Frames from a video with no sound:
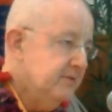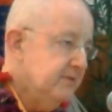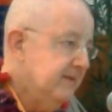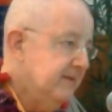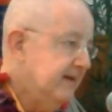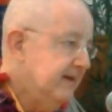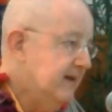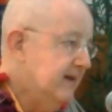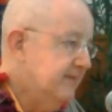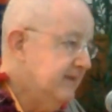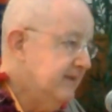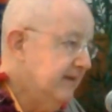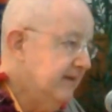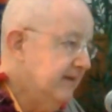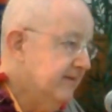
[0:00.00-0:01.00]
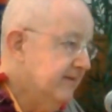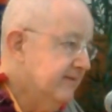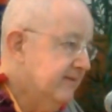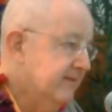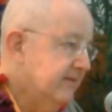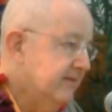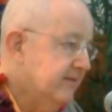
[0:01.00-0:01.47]
So you may not be
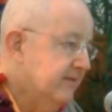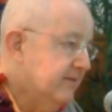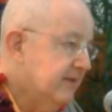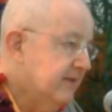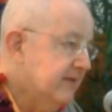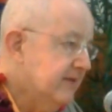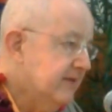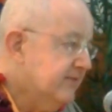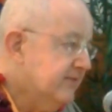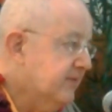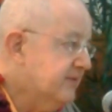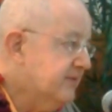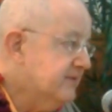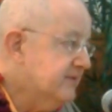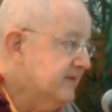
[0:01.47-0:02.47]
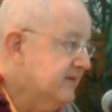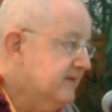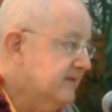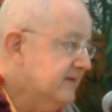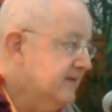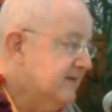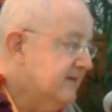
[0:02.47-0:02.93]
as
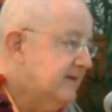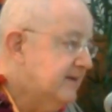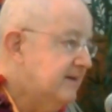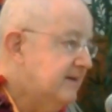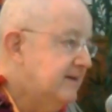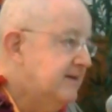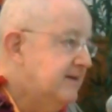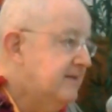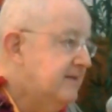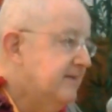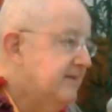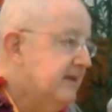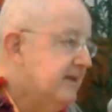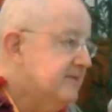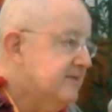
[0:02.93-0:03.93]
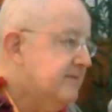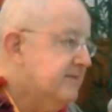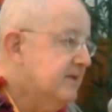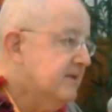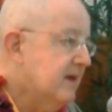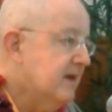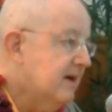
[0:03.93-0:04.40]
fortunate as
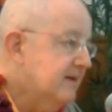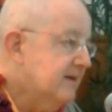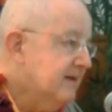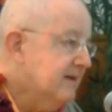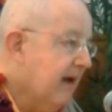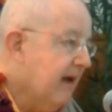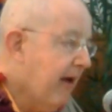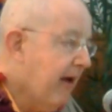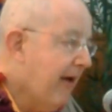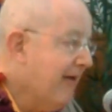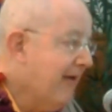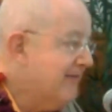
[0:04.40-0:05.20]
Prahlad,